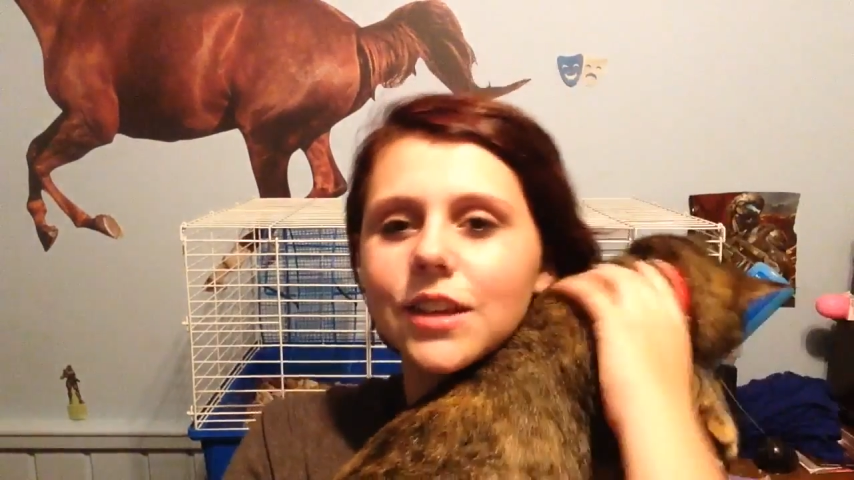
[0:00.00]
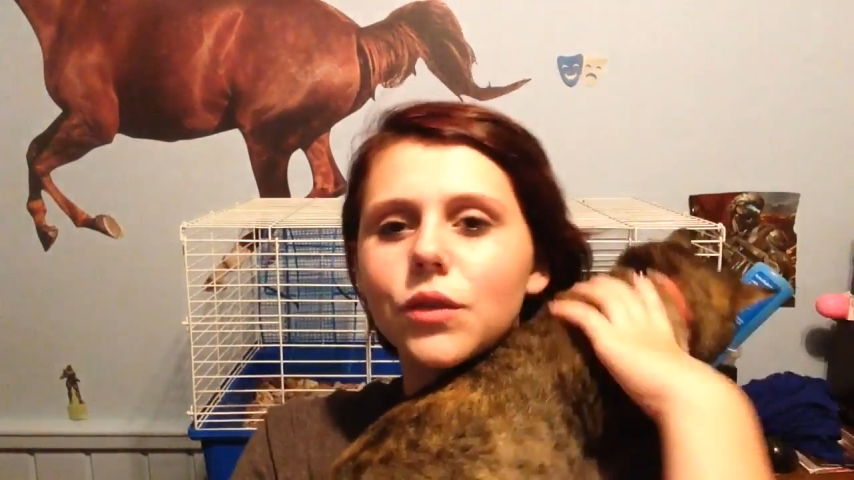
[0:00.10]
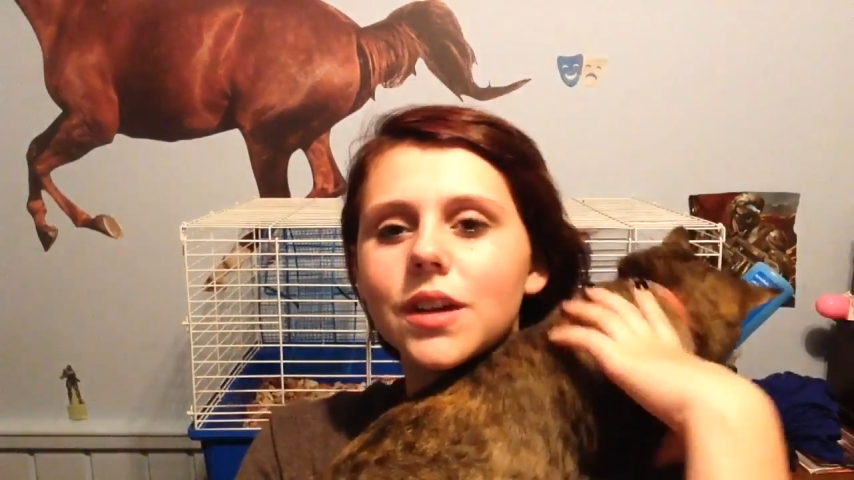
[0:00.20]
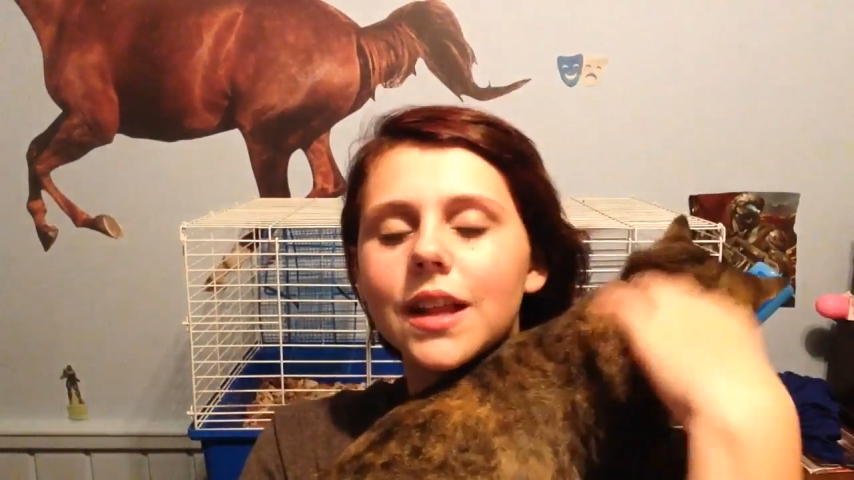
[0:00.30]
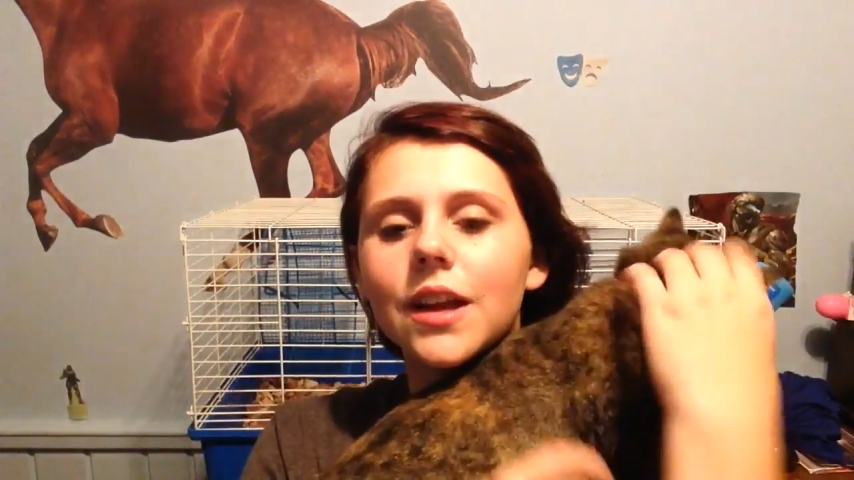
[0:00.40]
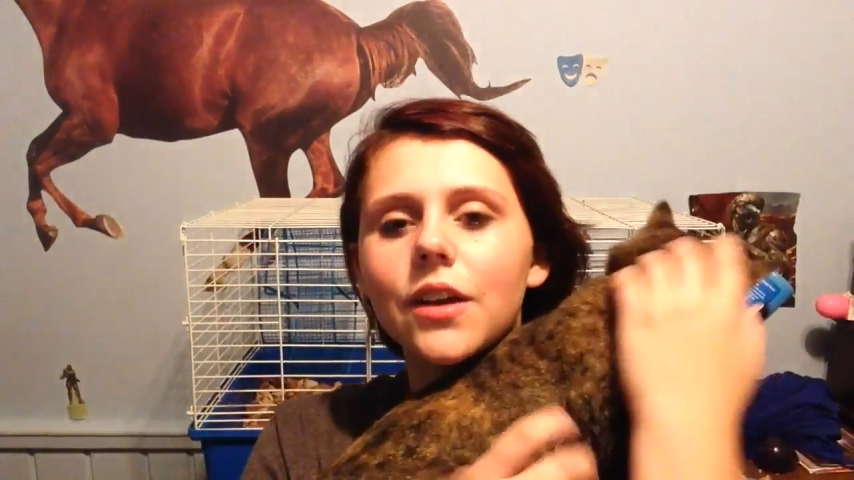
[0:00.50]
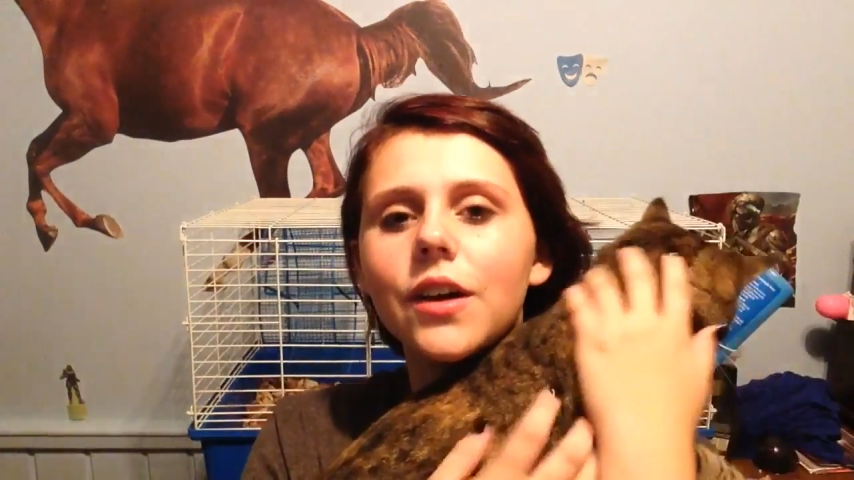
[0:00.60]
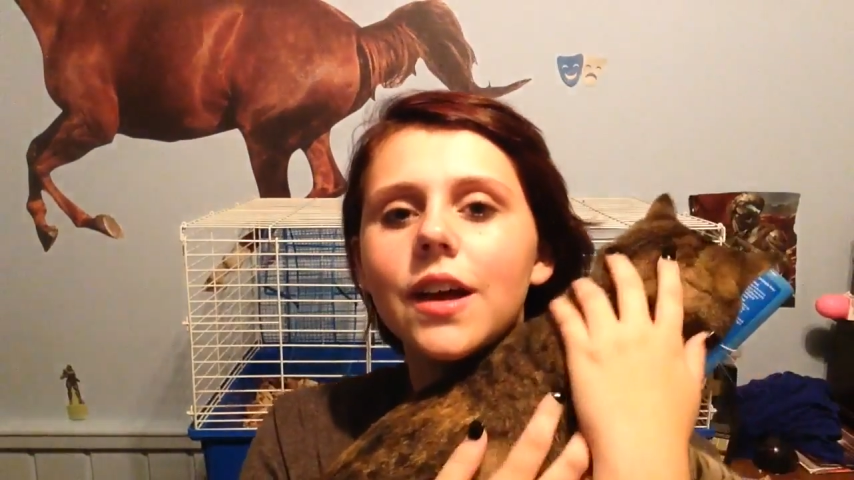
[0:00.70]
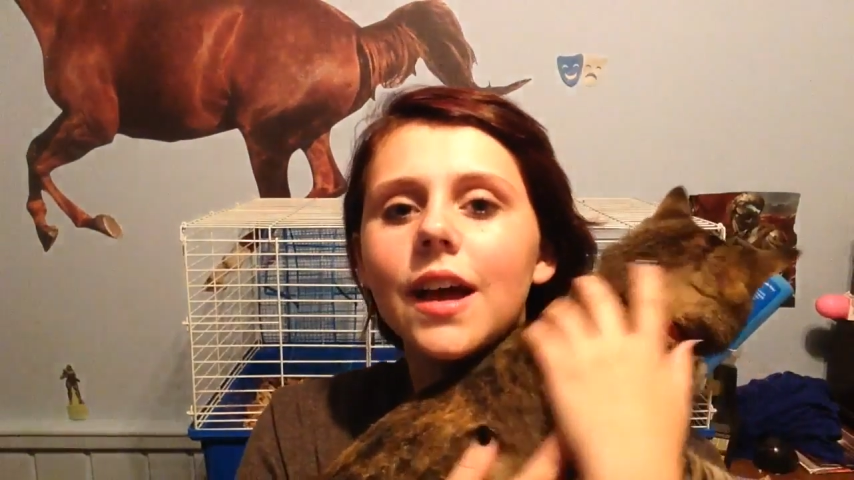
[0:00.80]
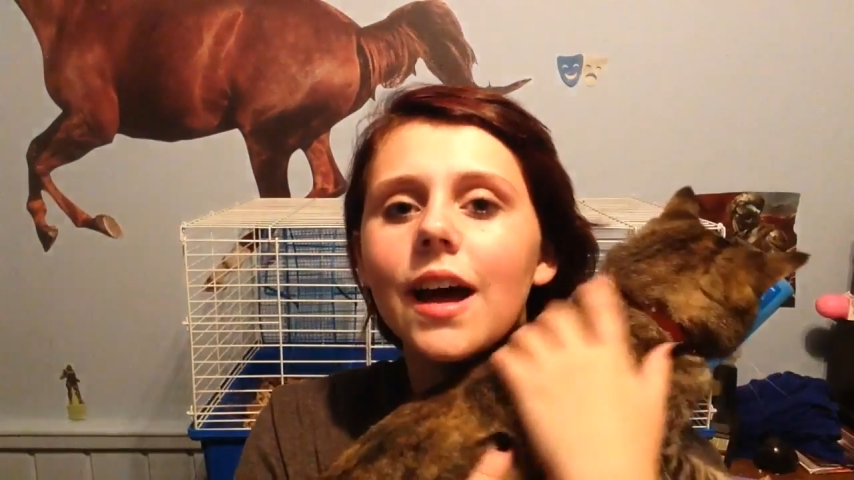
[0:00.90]
didn't want to let go.
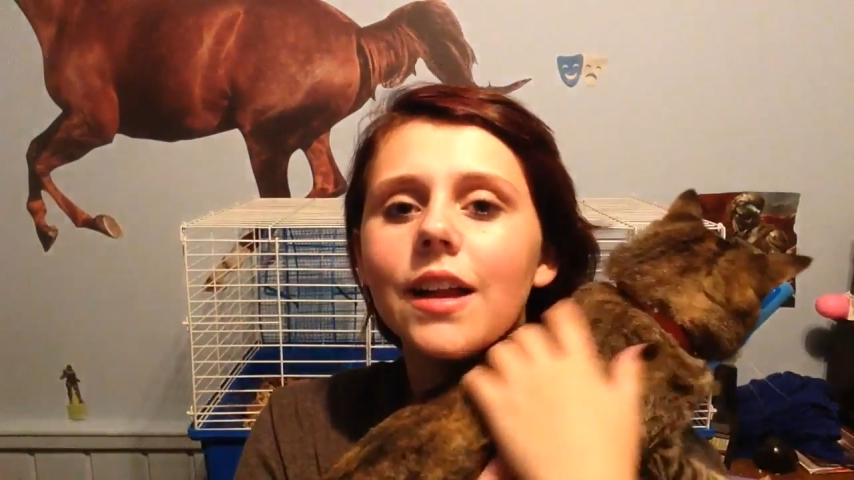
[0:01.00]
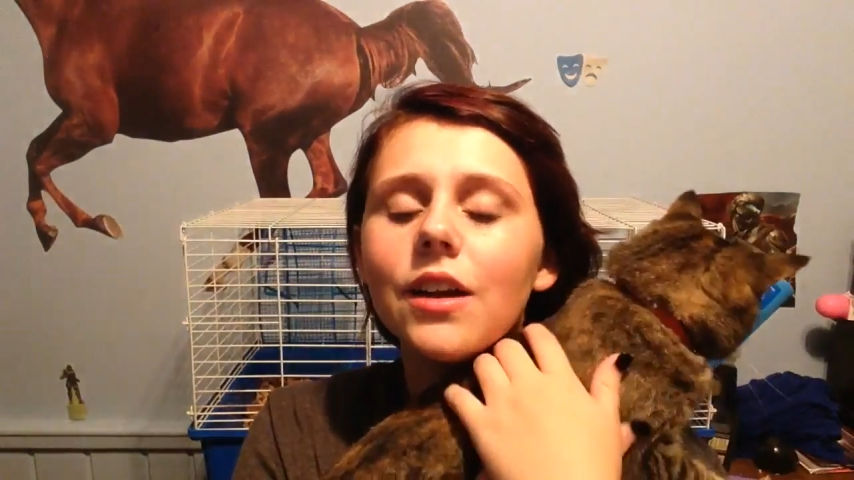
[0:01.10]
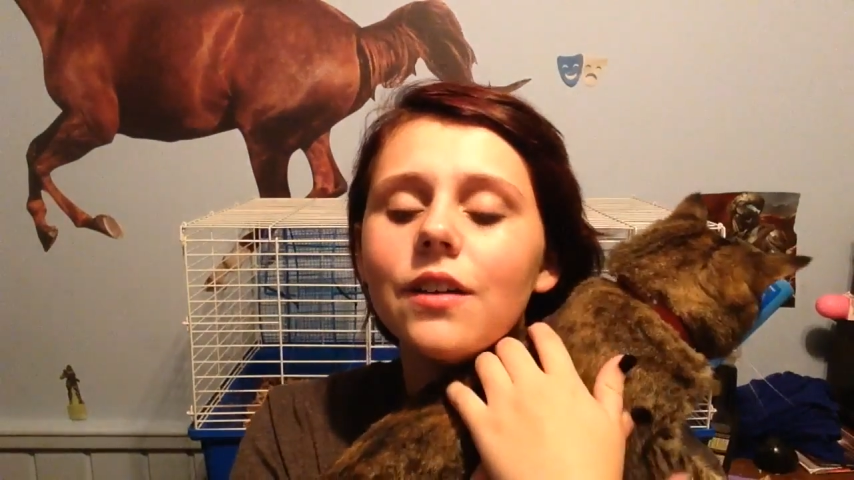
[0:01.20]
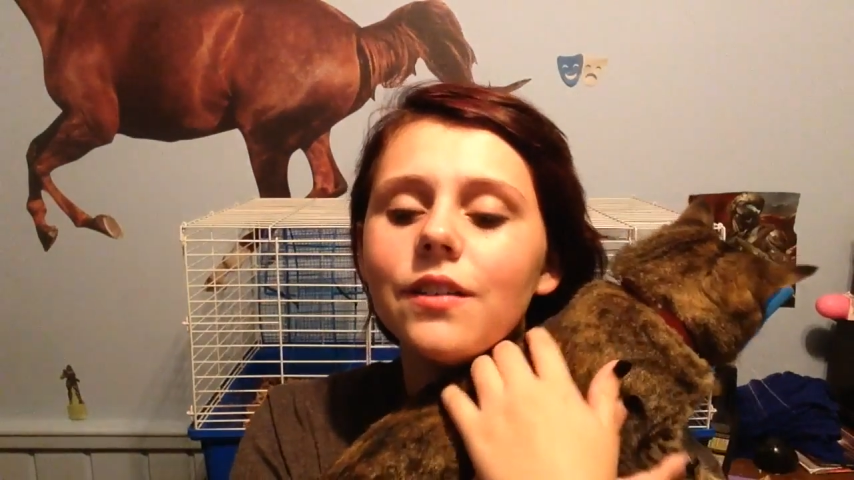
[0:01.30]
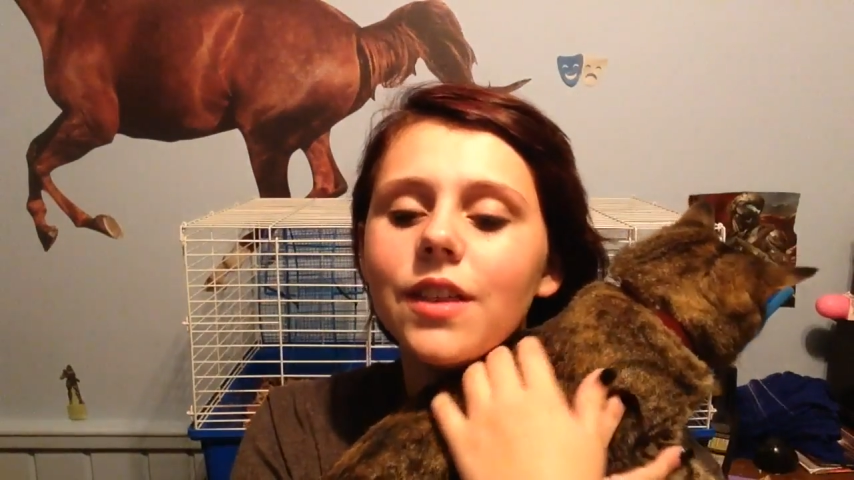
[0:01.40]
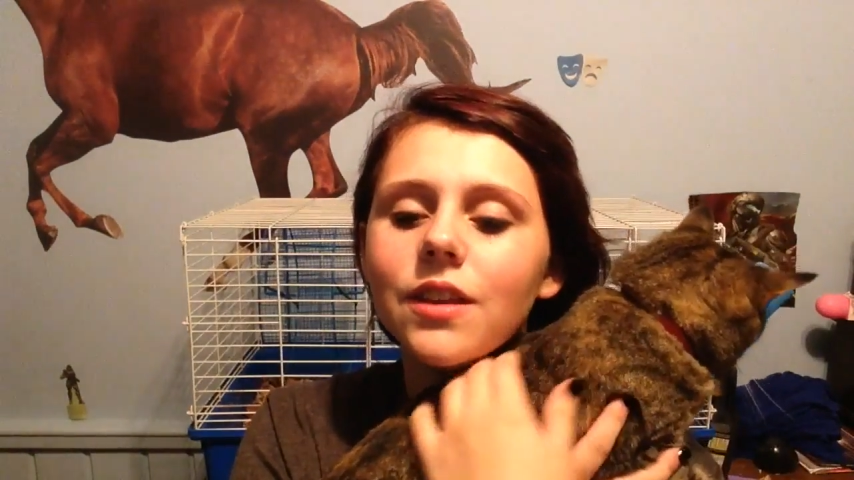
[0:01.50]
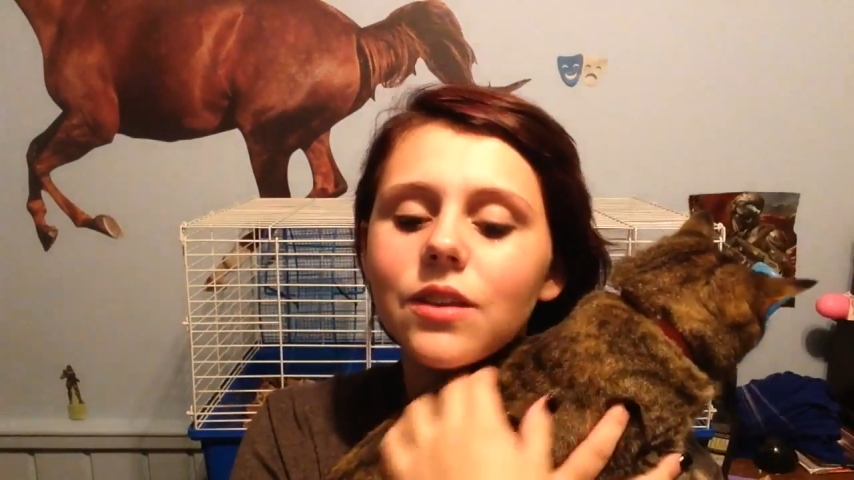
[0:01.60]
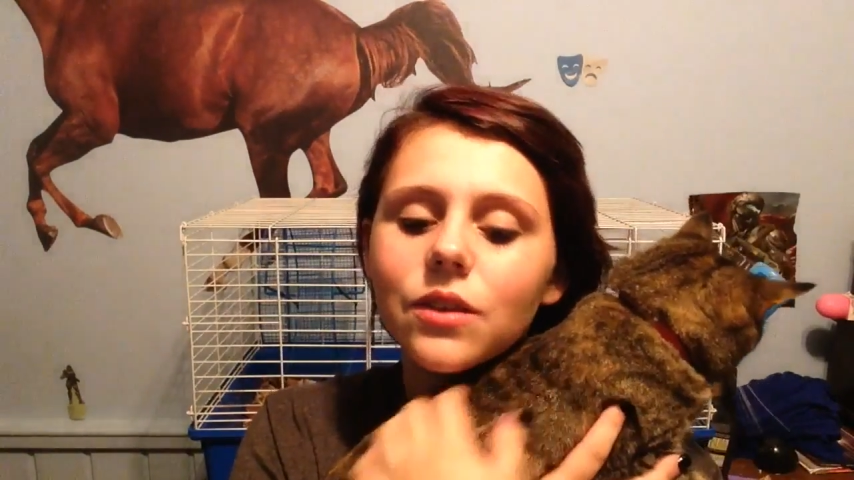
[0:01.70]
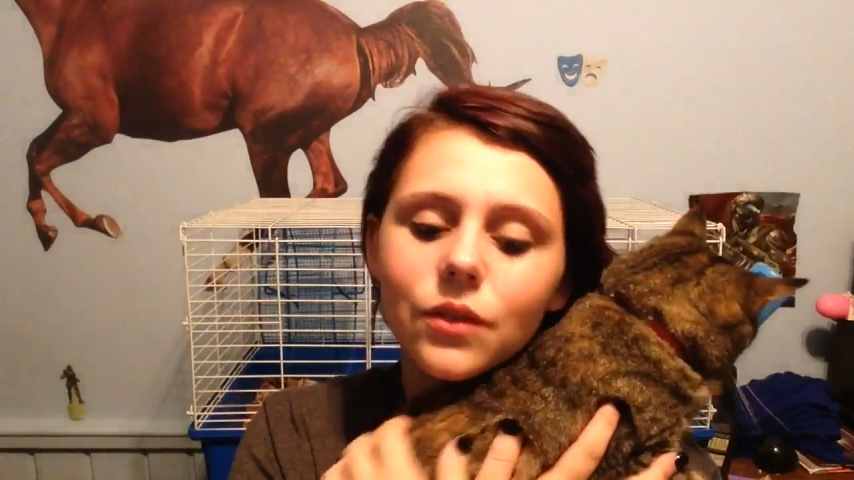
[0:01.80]
I know of this